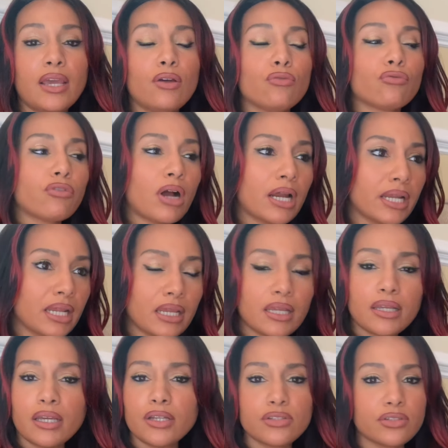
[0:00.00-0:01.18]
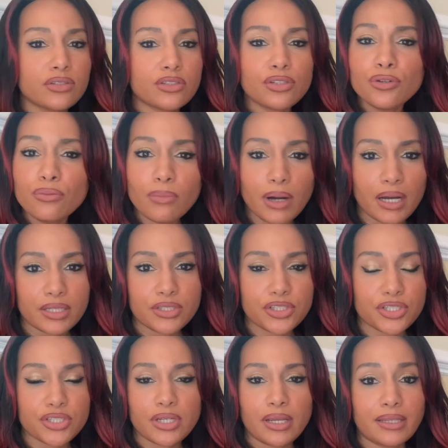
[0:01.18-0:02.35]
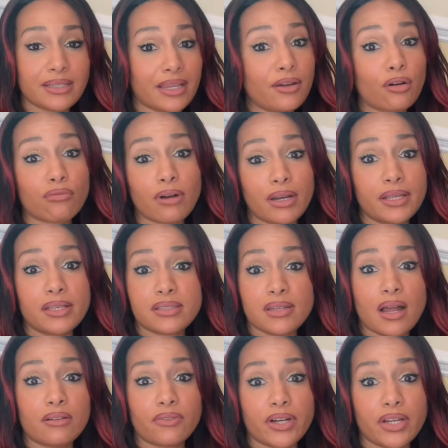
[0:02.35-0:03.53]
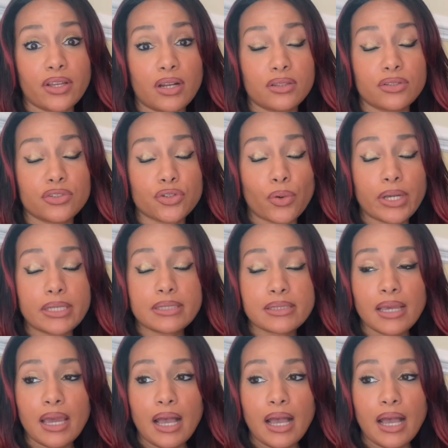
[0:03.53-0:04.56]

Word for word: Running, too much, as I know running is not very good on the joints,